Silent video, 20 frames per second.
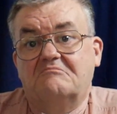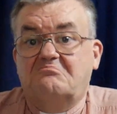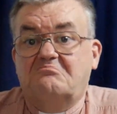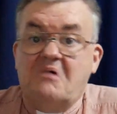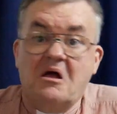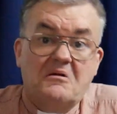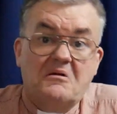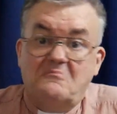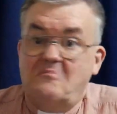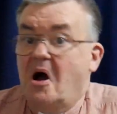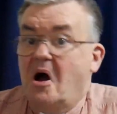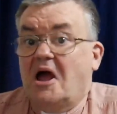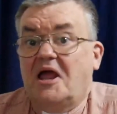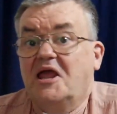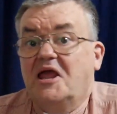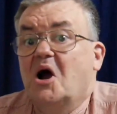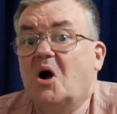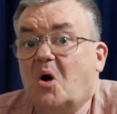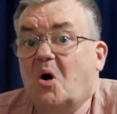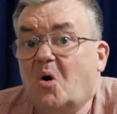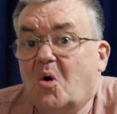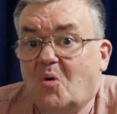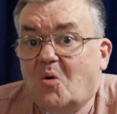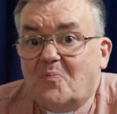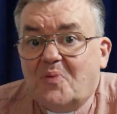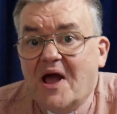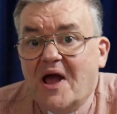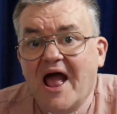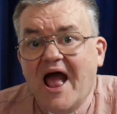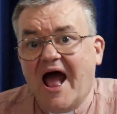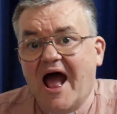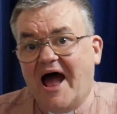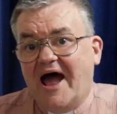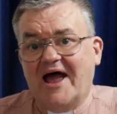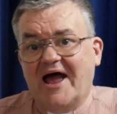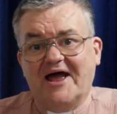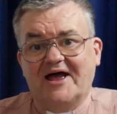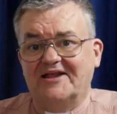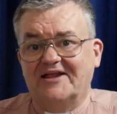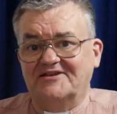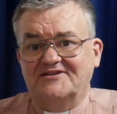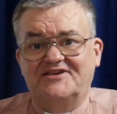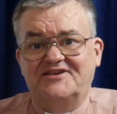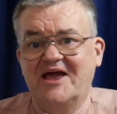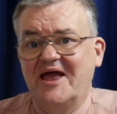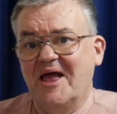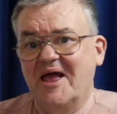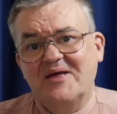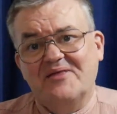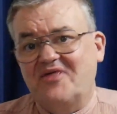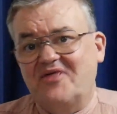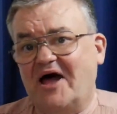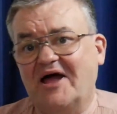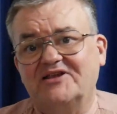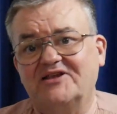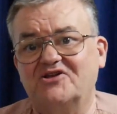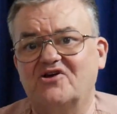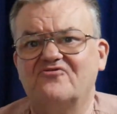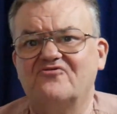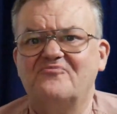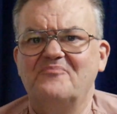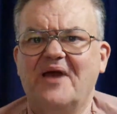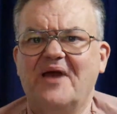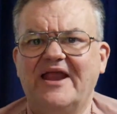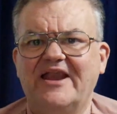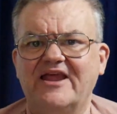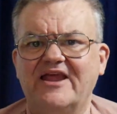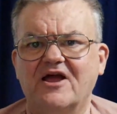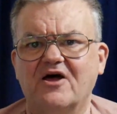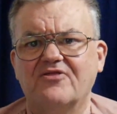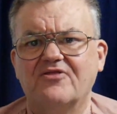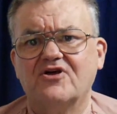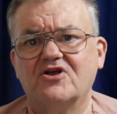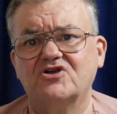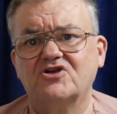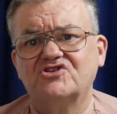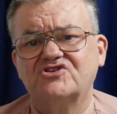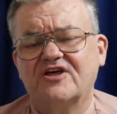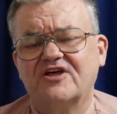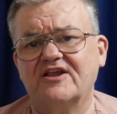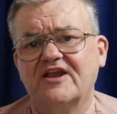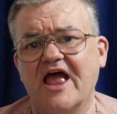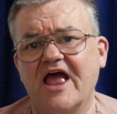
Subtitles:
my hope and that of many others that